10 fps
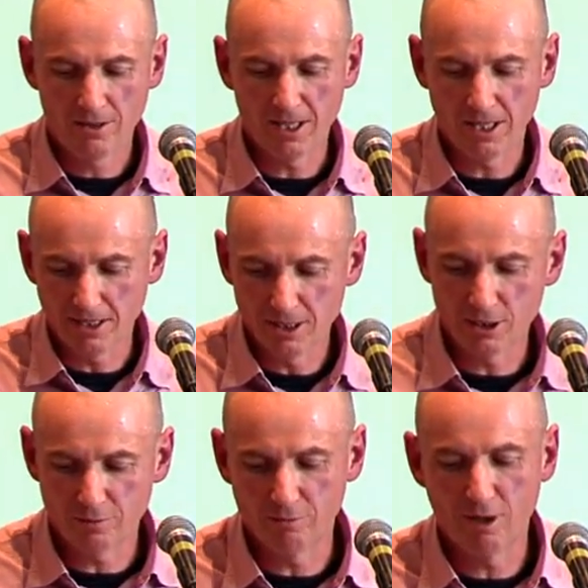a
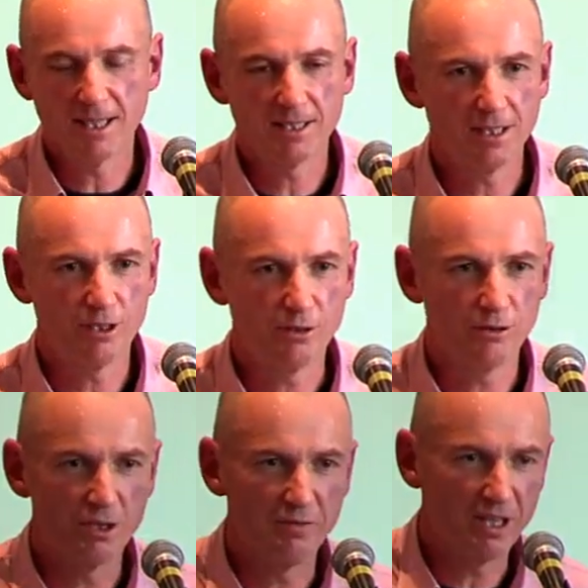list of rights that you
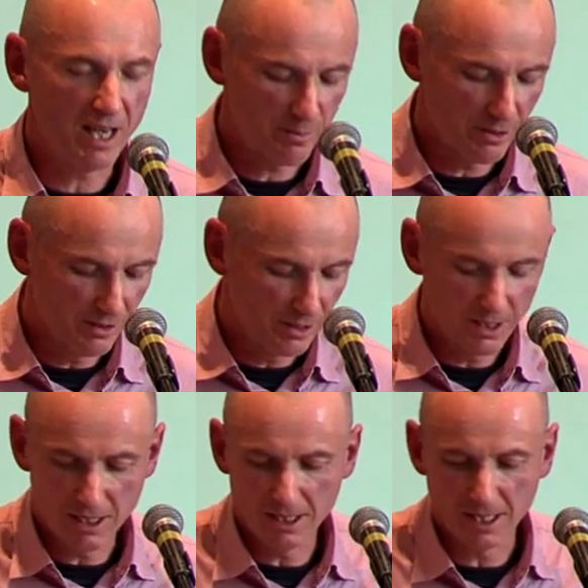could divvy up in
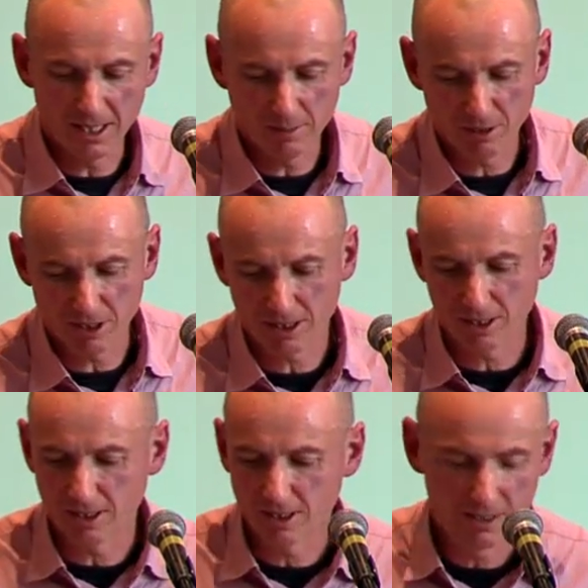any
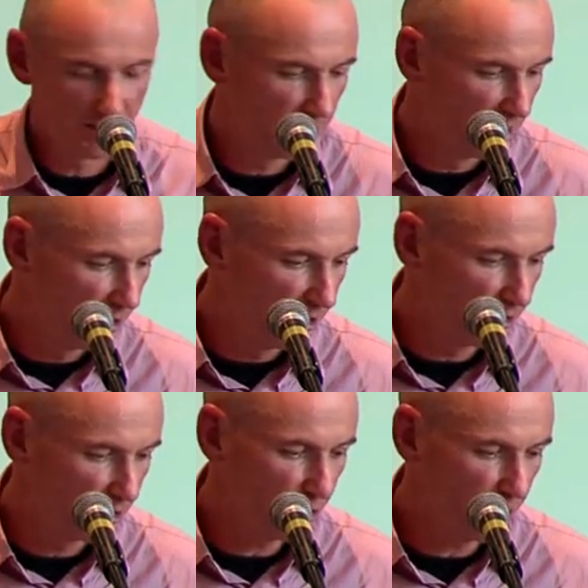particular
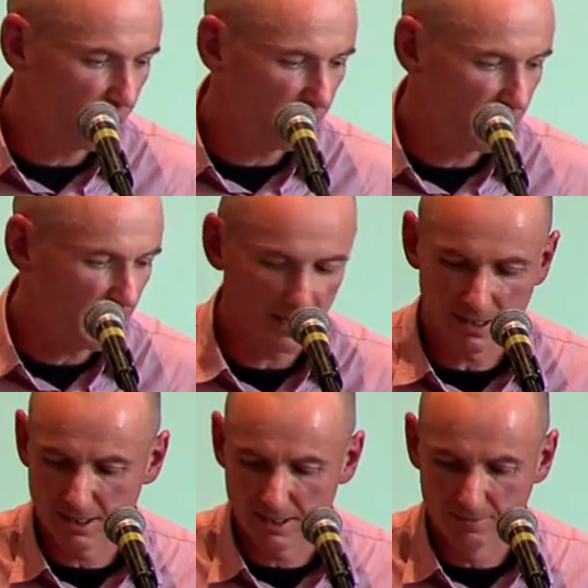
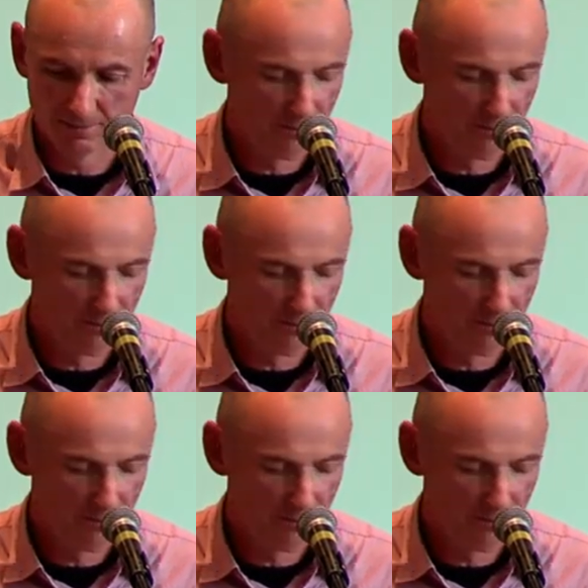circumstance.